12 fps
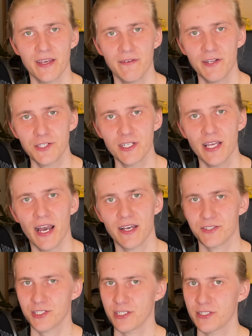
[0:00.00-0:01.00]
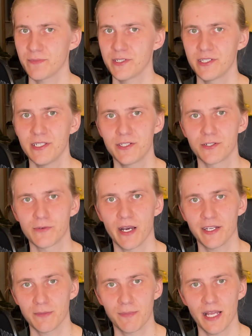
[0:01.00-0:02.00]
eventually asked ChatGPT to
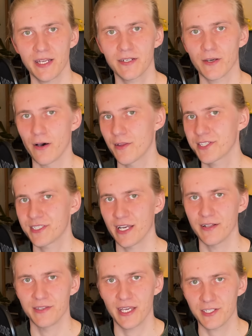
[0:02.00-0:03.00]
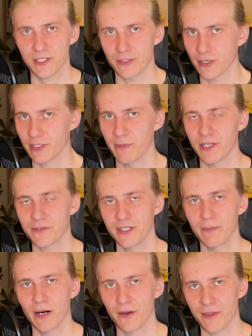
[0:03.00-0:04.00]
write a planet Earth style nature documentary
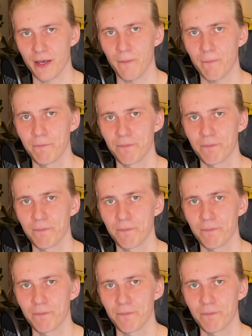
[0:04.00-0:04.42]
about them.